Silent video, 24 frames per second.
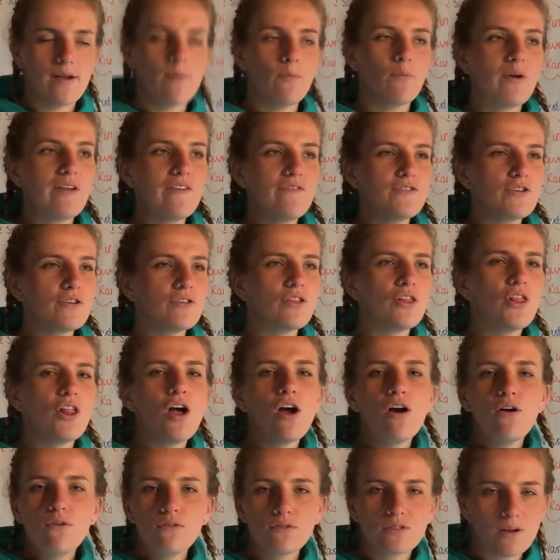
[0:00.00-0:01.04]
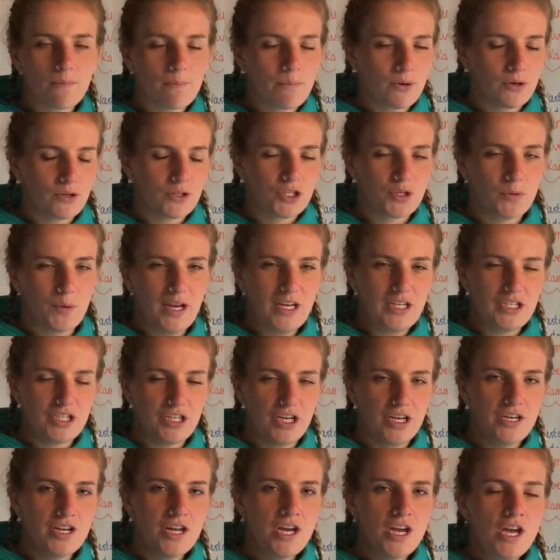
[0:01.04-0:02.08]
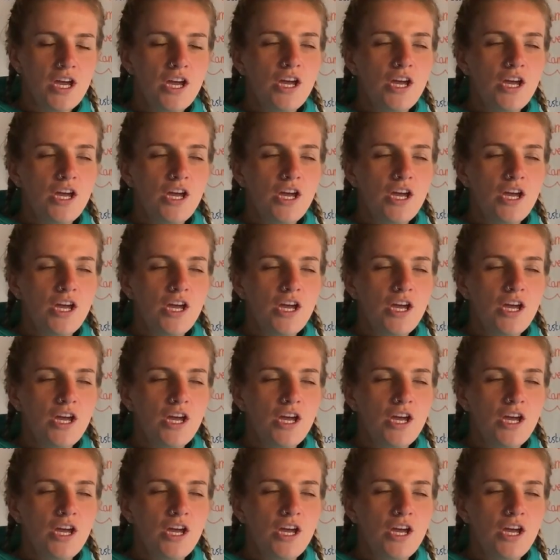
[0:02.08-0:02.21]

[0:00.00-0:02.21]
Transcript: And we've done loads on punctuation.